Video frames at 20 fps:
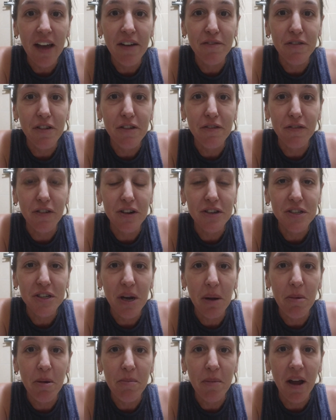And for the first
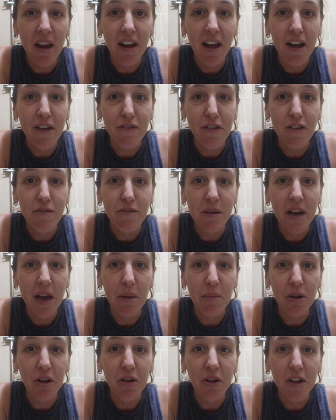time in my life, I've been
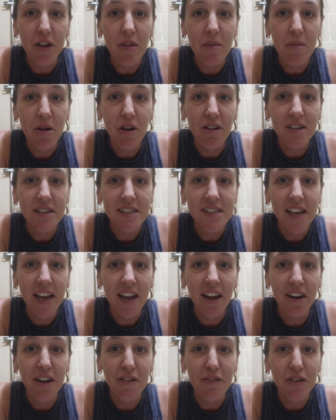able to look in the mirror and say,
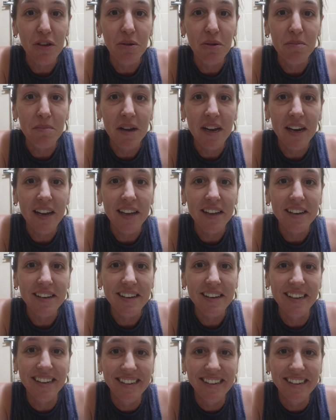I love you, and mean it.